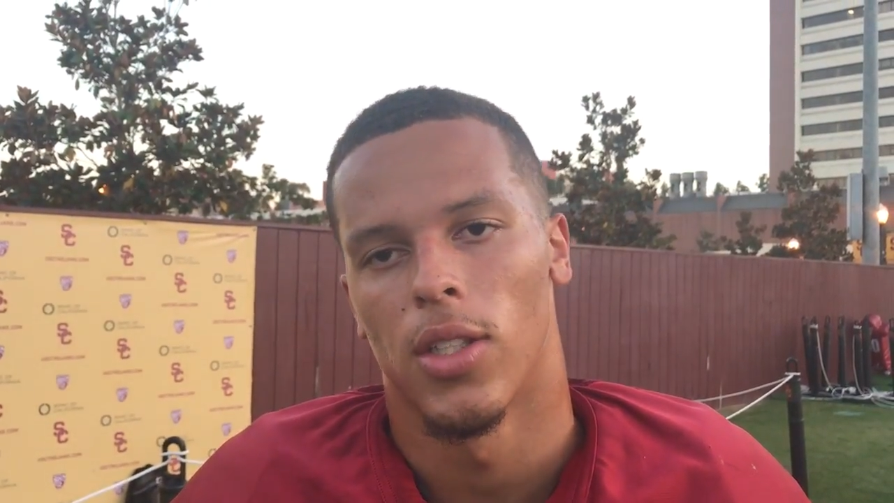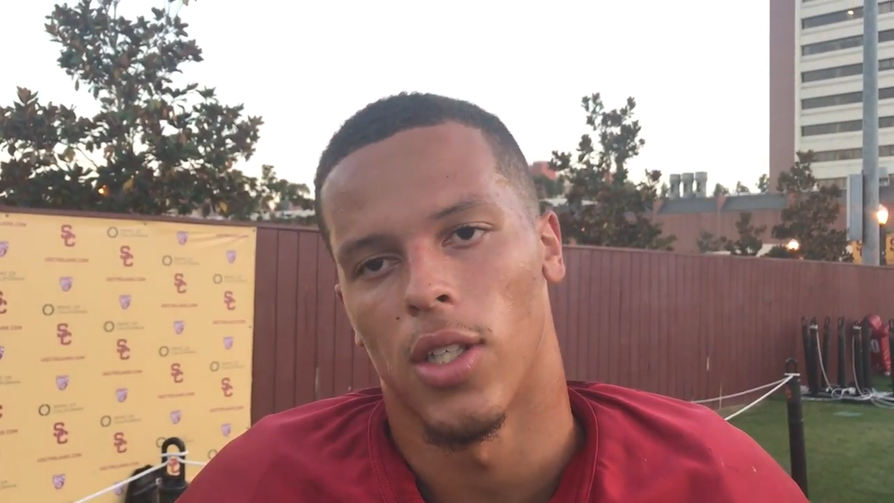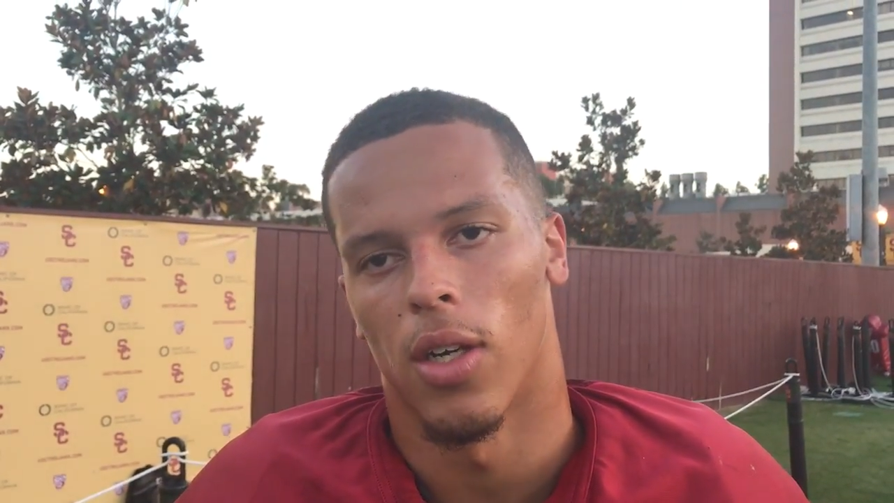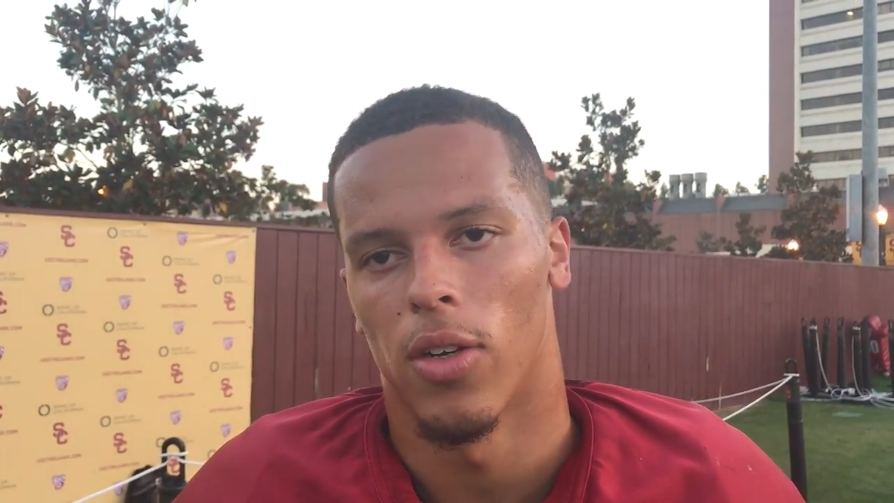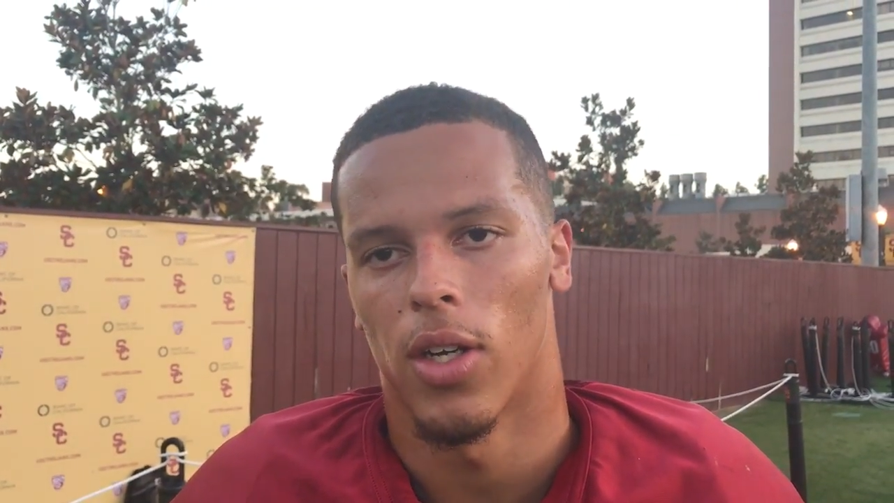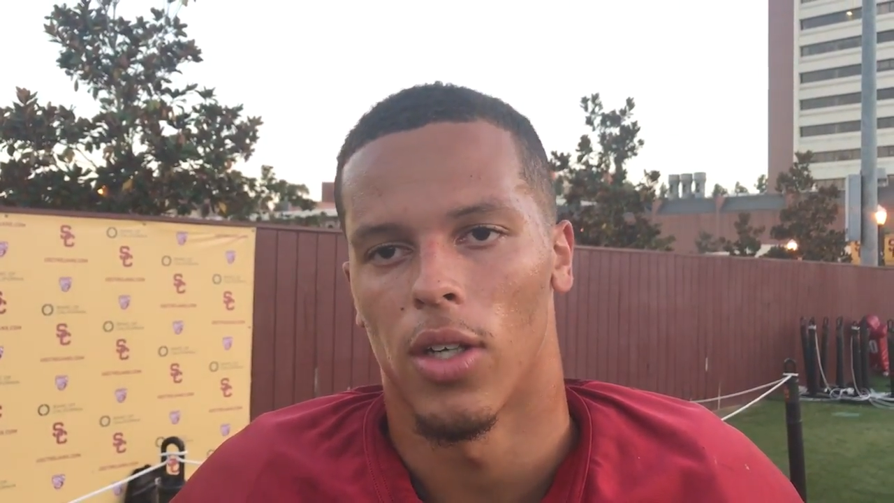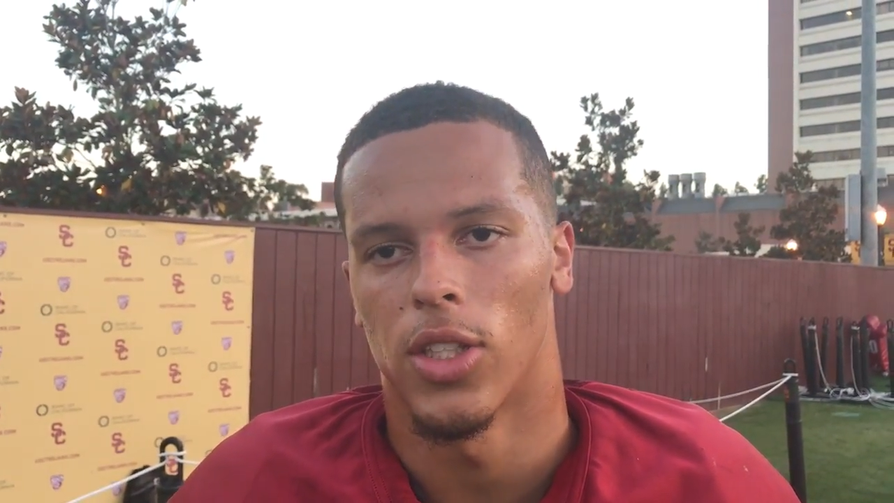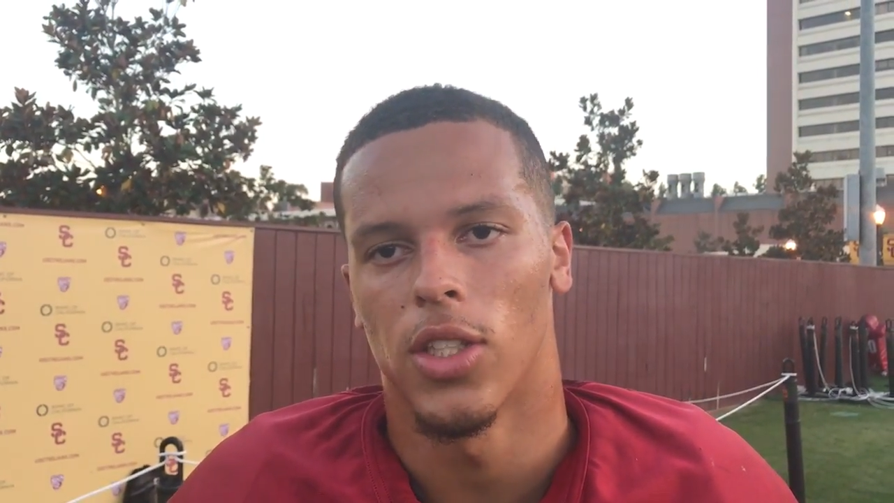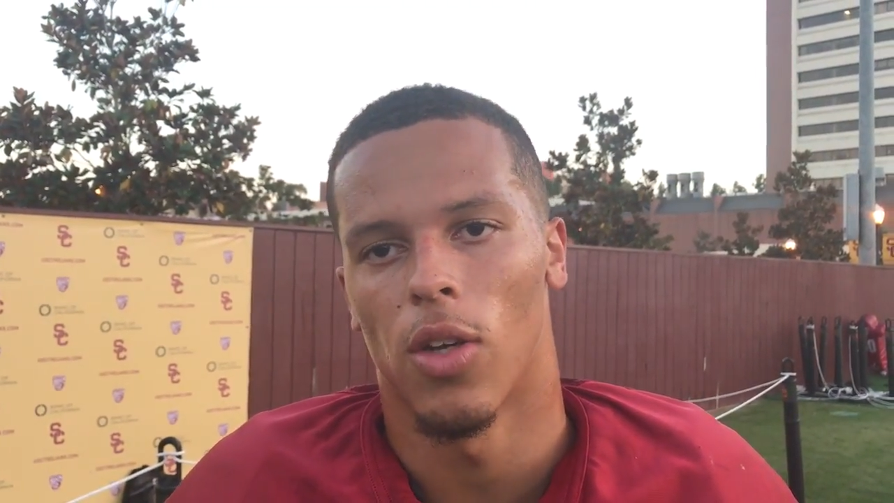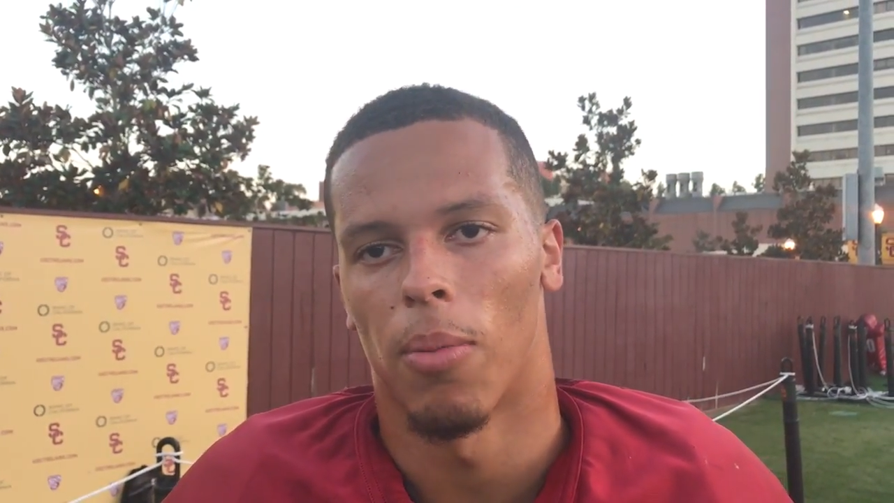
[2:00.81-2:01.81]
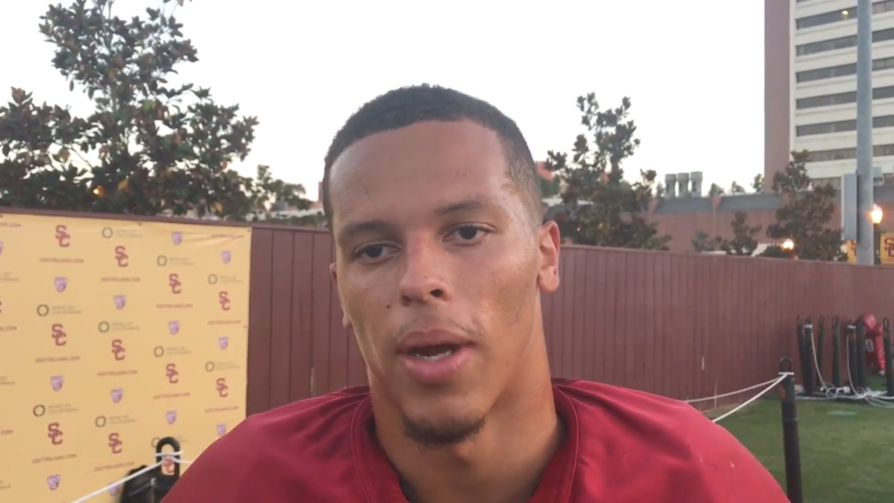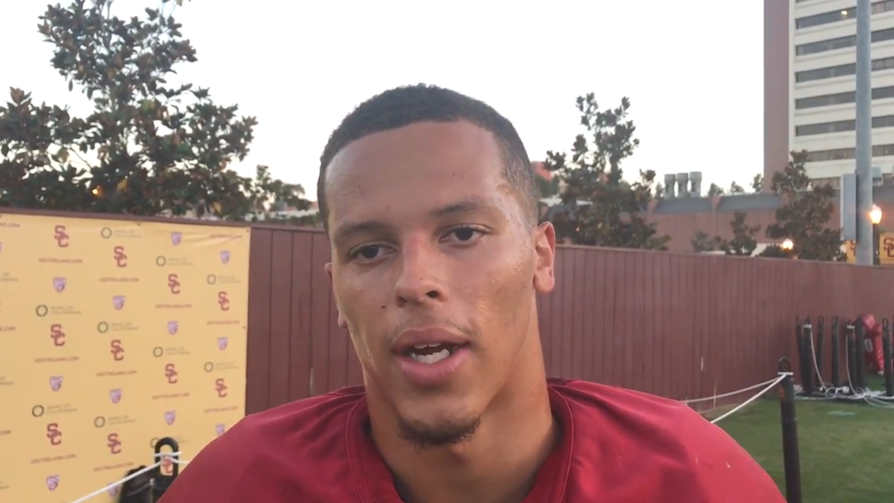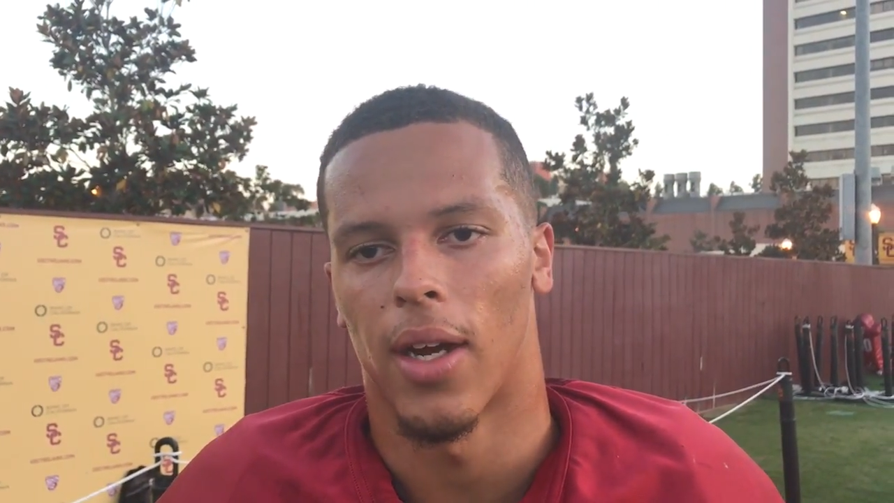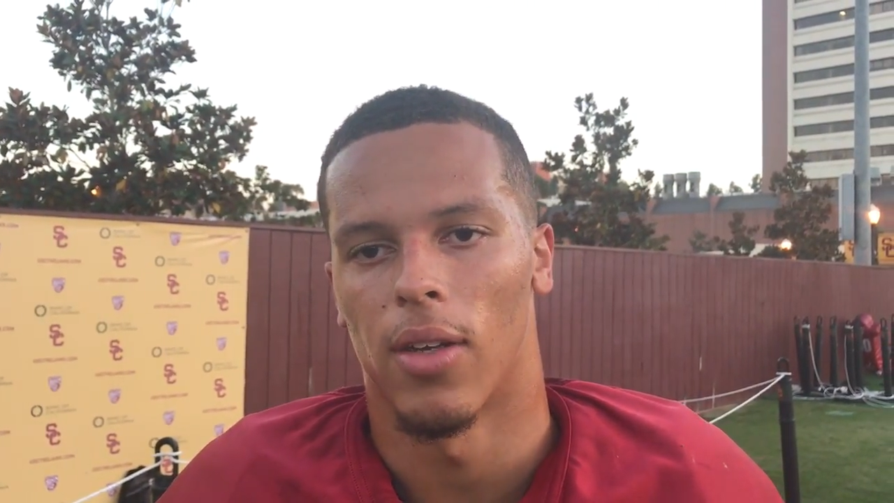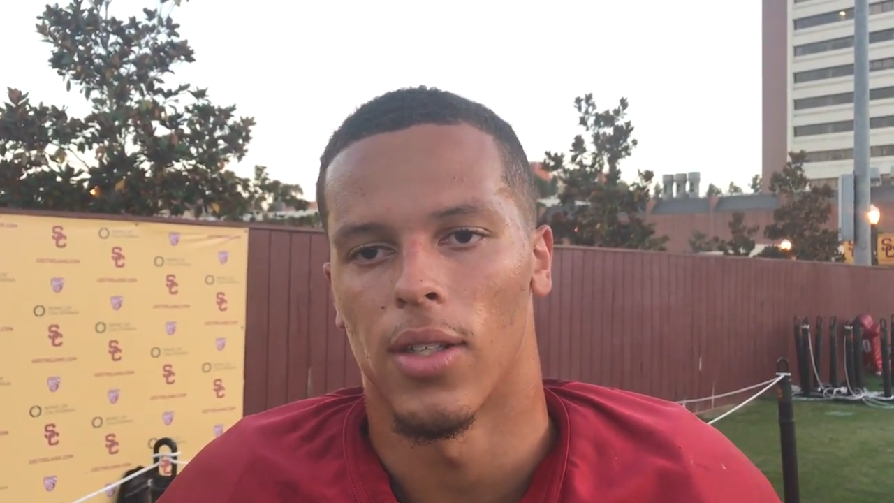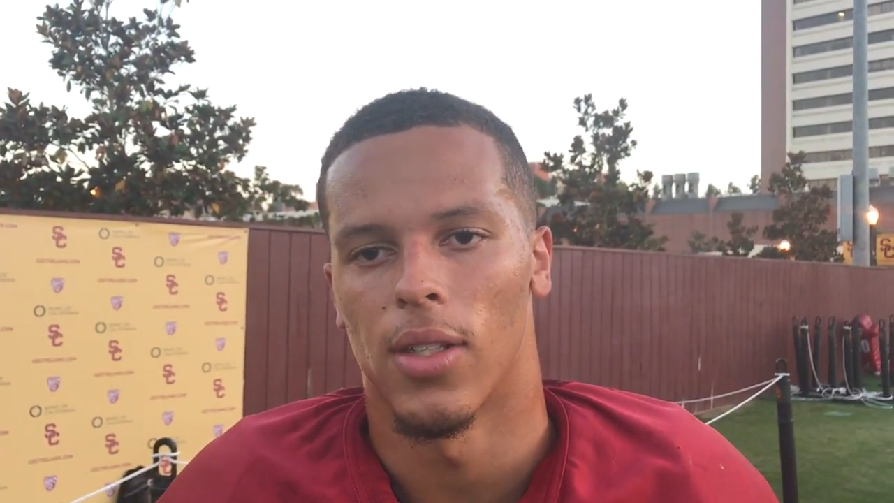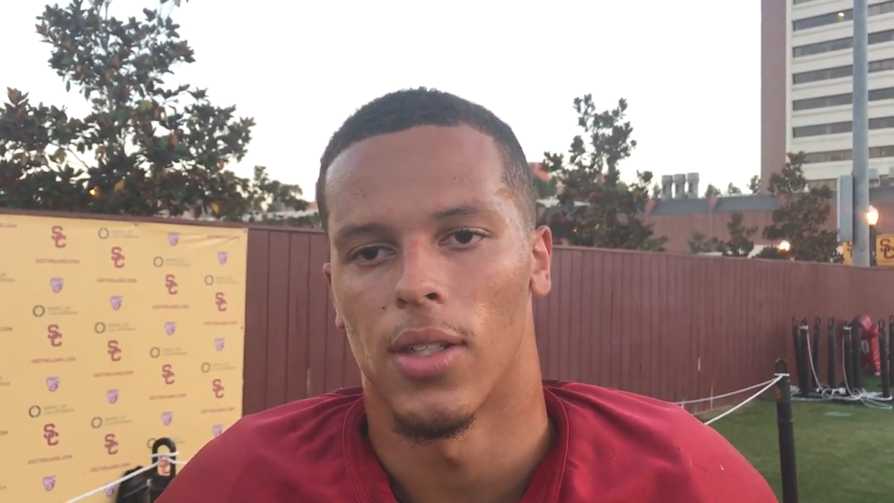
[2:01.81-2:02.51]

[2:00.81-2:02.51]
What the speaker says: So, you know, she's going back out